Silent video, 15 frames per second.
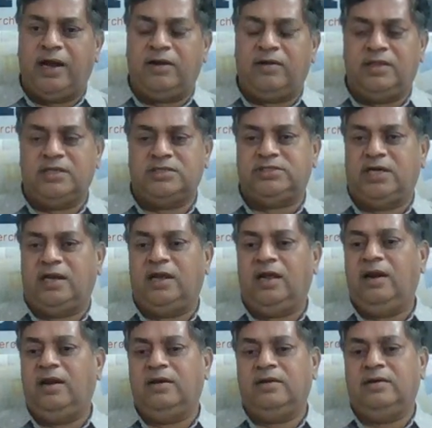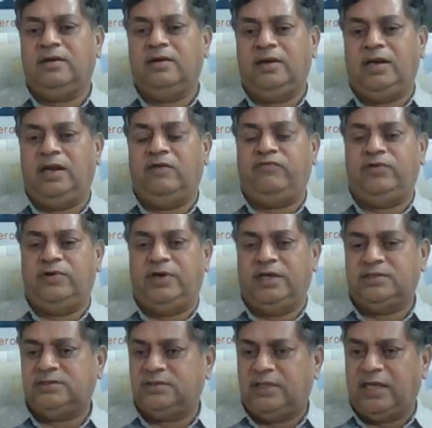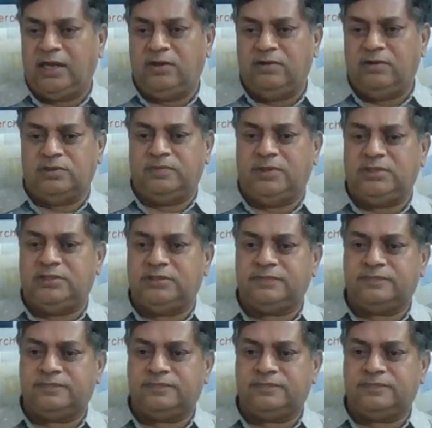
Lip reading: to this channel in a few days. Thank you so much.